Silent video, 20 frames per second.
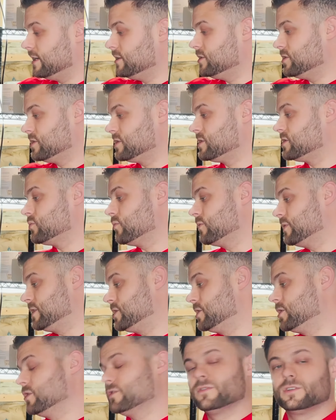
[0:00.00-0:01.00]
just switch
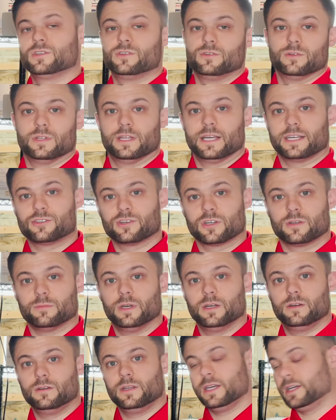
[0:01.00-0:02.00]
it over to electric
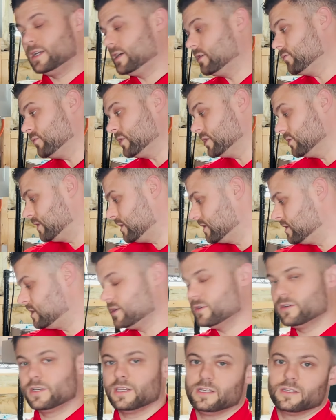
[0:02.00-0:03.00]
mode and it will
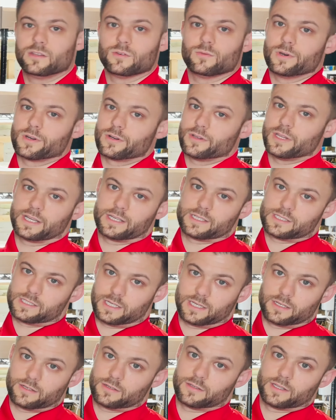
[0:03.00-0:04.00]
continue to heat the water like a
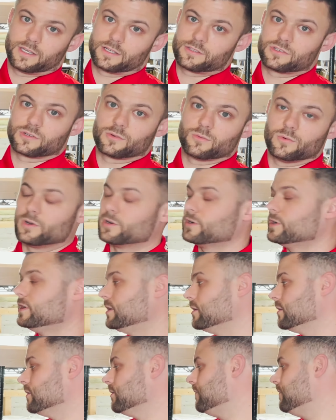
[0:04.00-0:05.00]
standard electric water
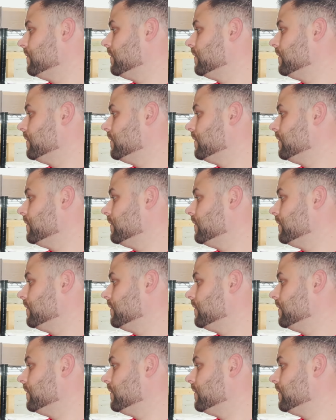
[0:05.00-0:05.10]
heater.